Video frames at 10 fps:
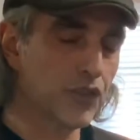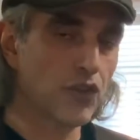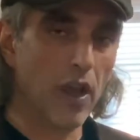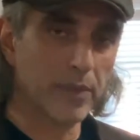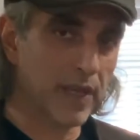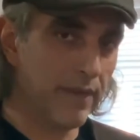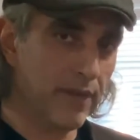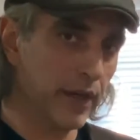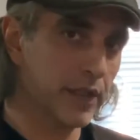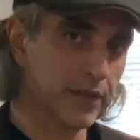job site
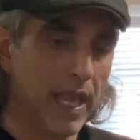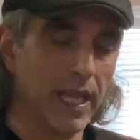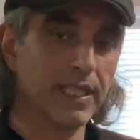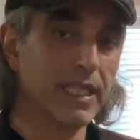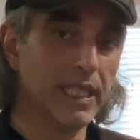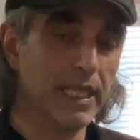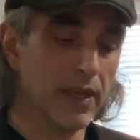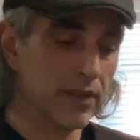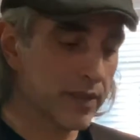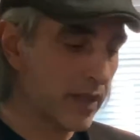varies in
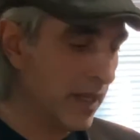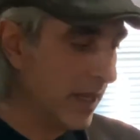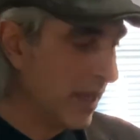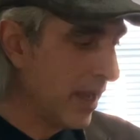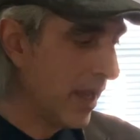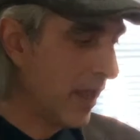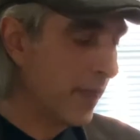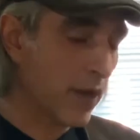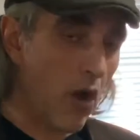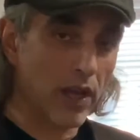details.
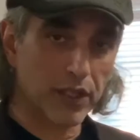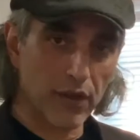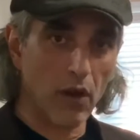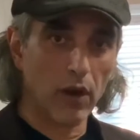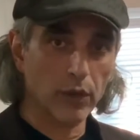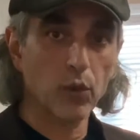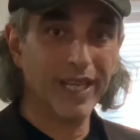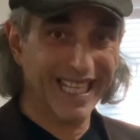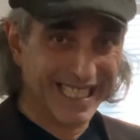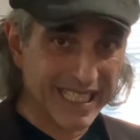The cost of the hardwood
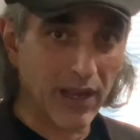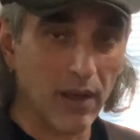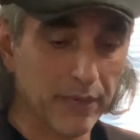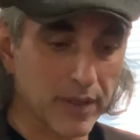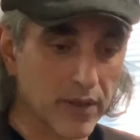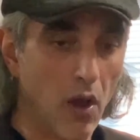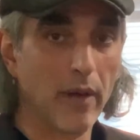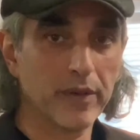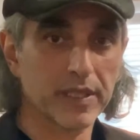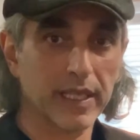itself is
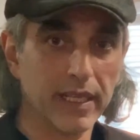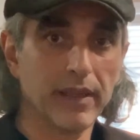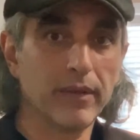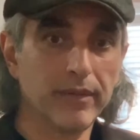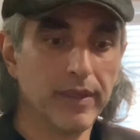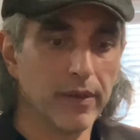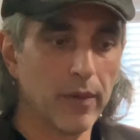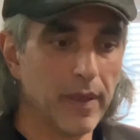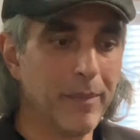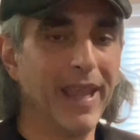obviously,
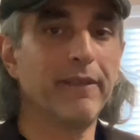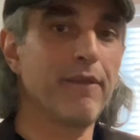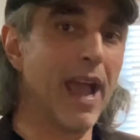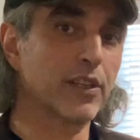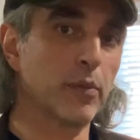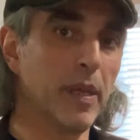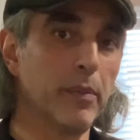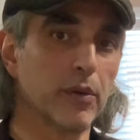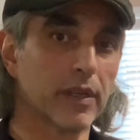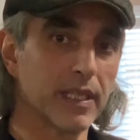the main factor
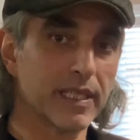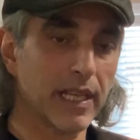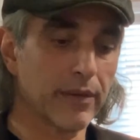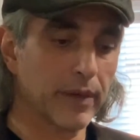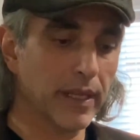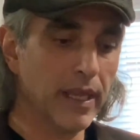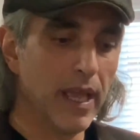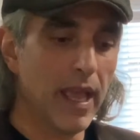people are considering.